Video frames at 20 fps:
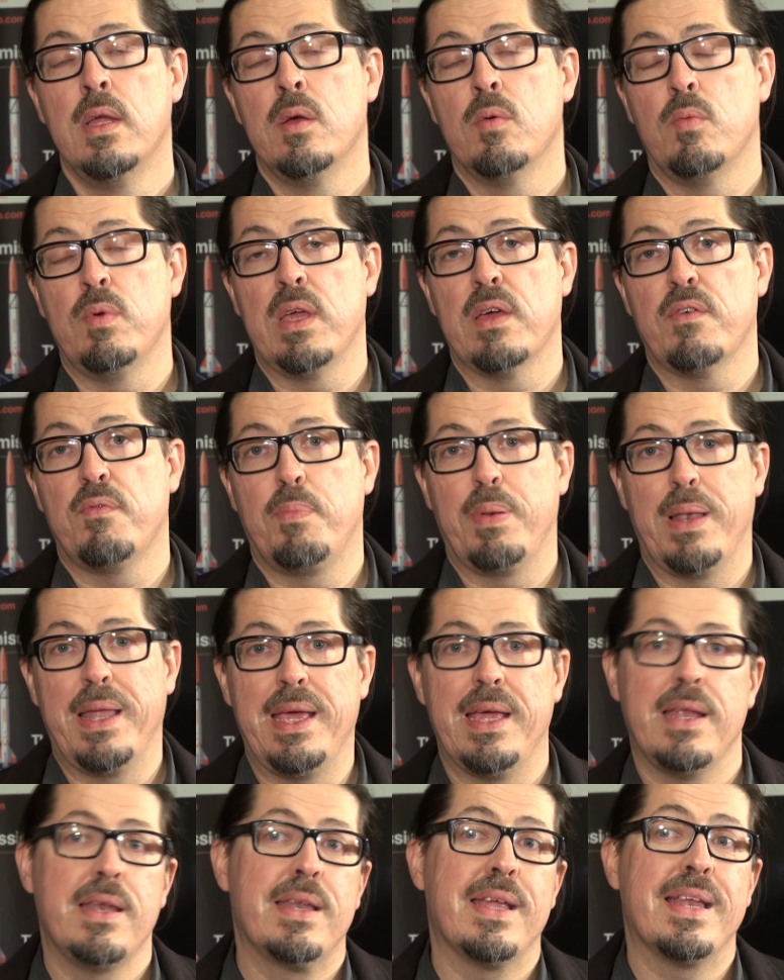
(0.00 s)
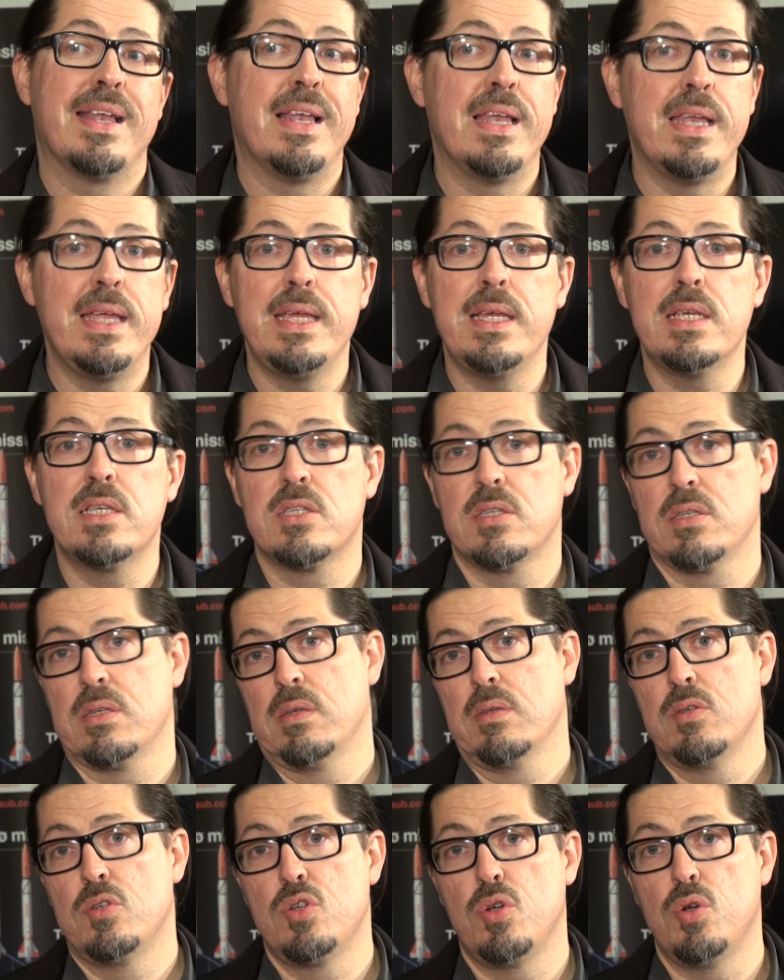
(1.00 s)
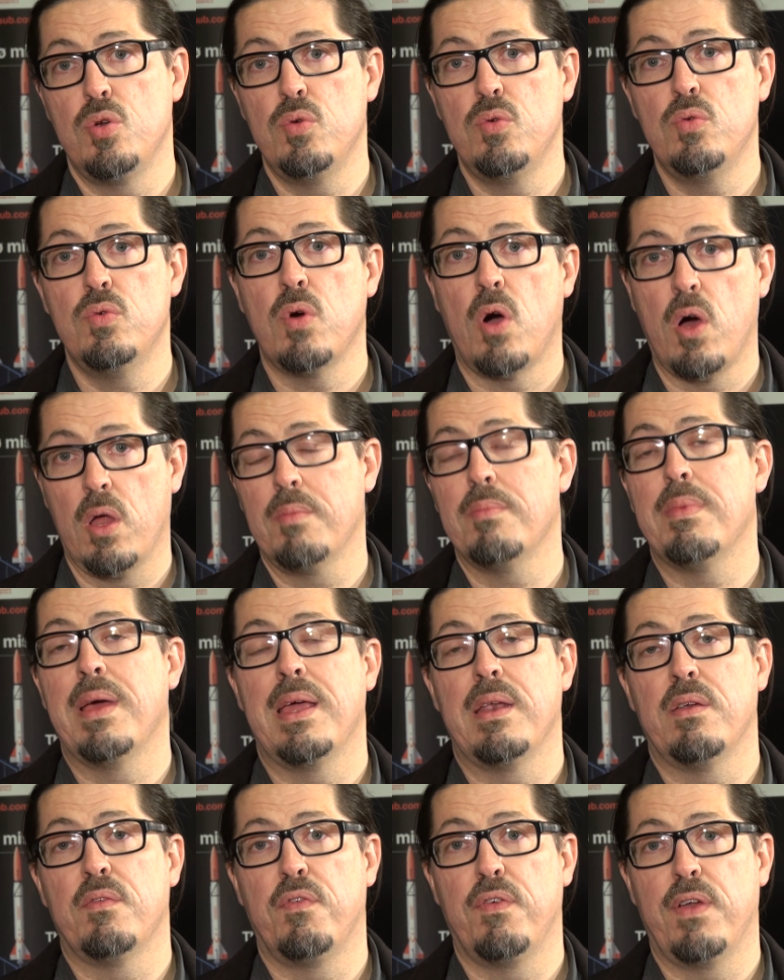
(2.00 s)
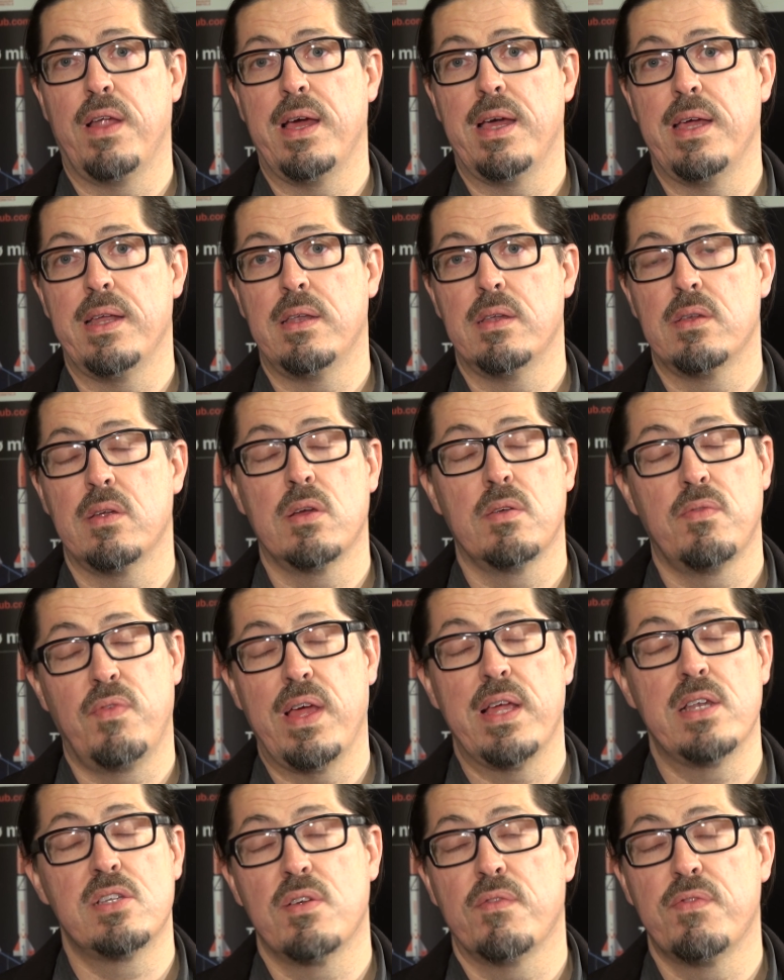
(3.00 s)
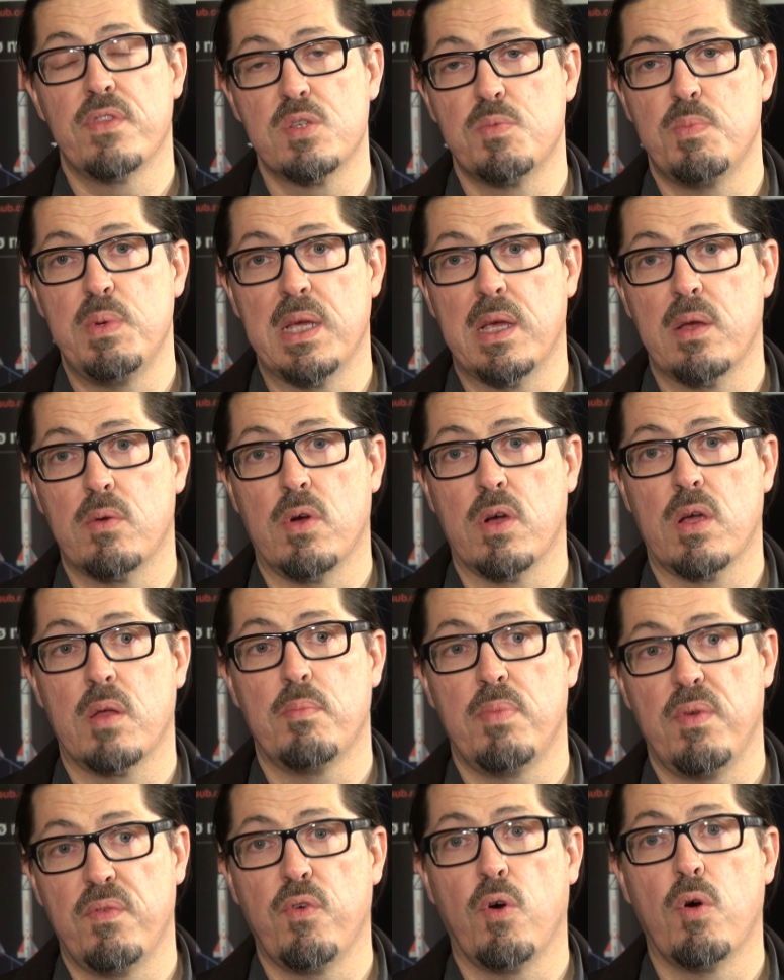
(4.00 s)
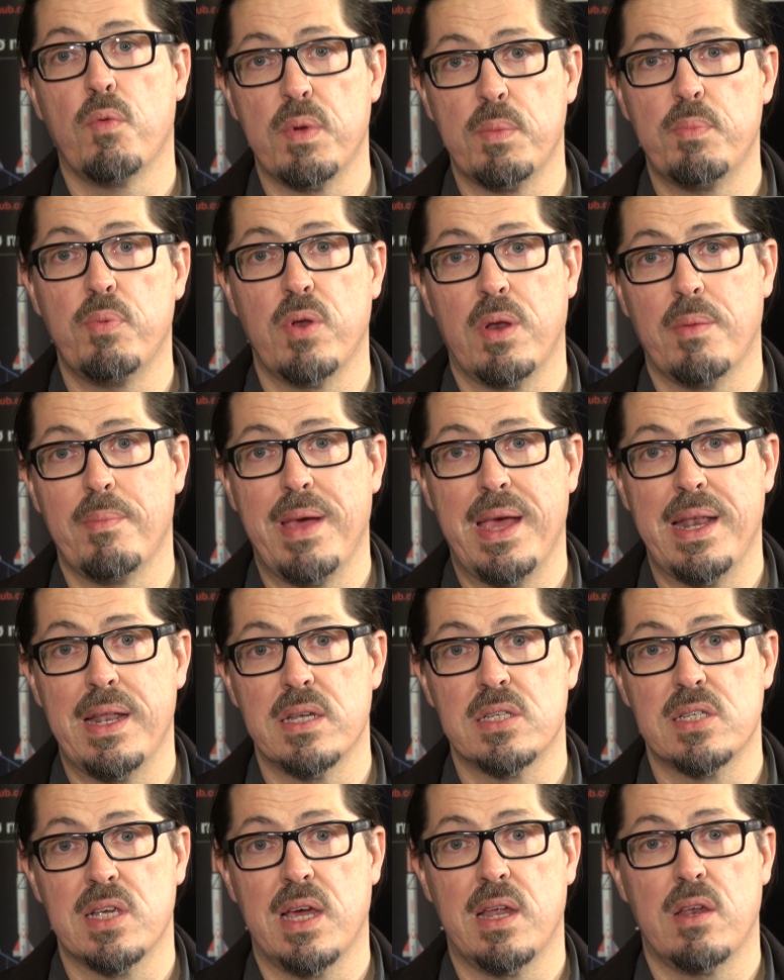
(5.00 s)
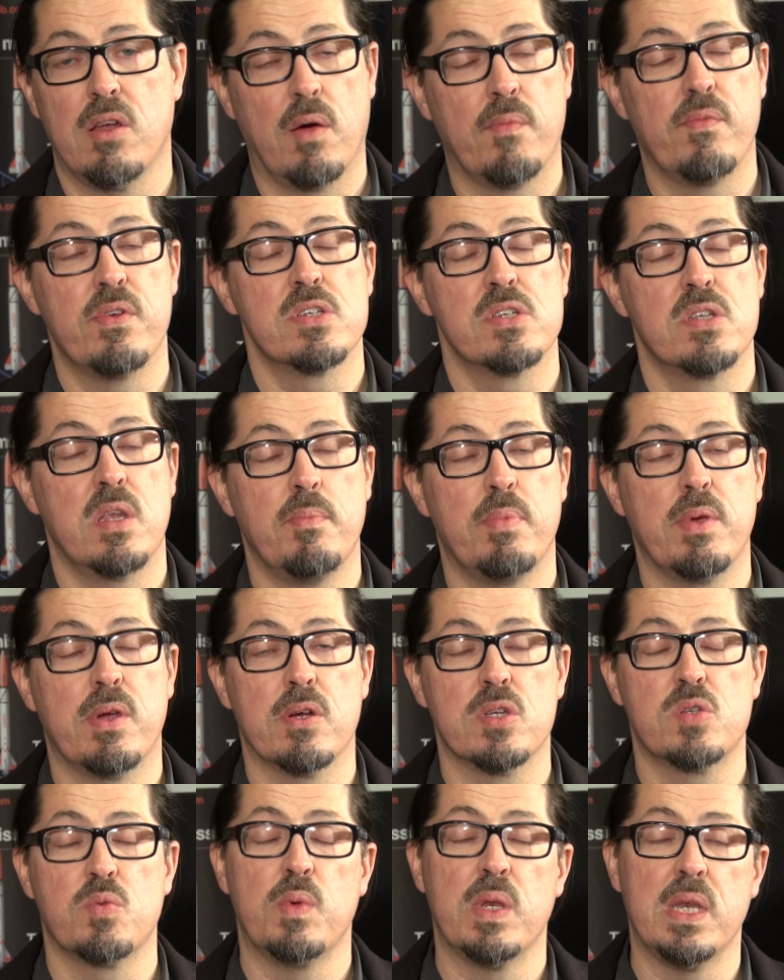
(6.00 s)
We have planned at least two unmanned flights of the speaker rocket before we put a man inside, obviously, because we